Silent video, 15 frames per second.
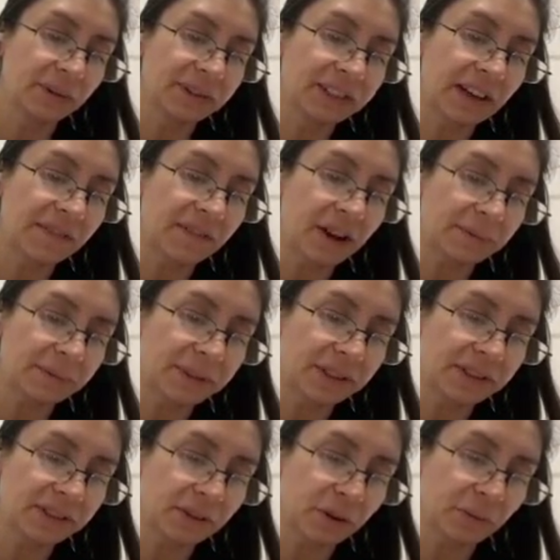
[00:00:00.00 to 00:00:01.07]
You always have
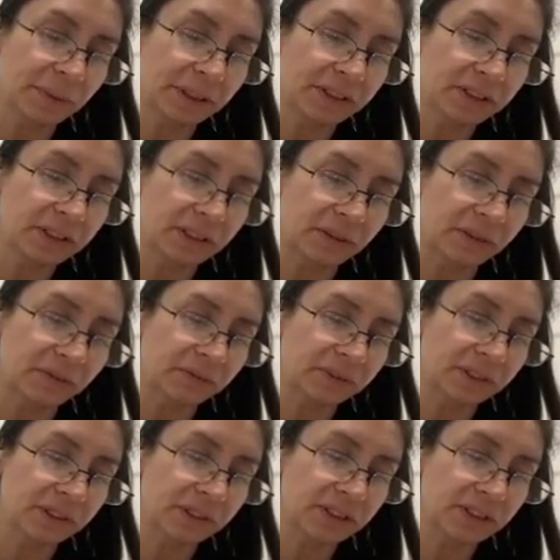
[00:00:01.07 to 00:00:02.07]
options open to you.